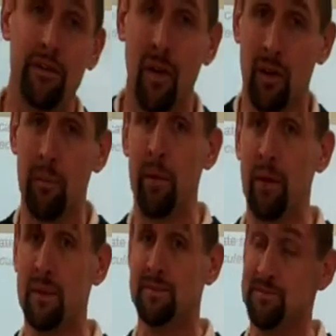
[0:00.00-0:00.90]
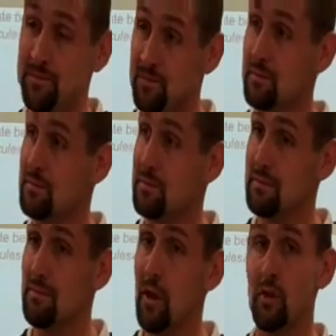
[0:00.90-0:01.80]
is falling apart,
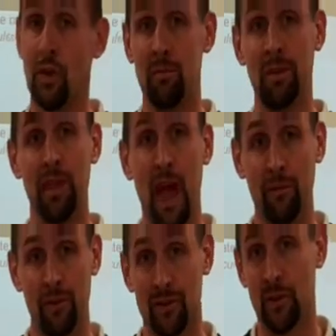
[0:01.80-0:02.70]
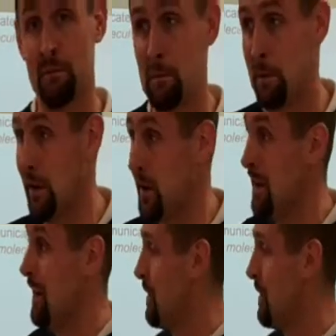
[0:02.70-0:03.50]
you can be thankful to remember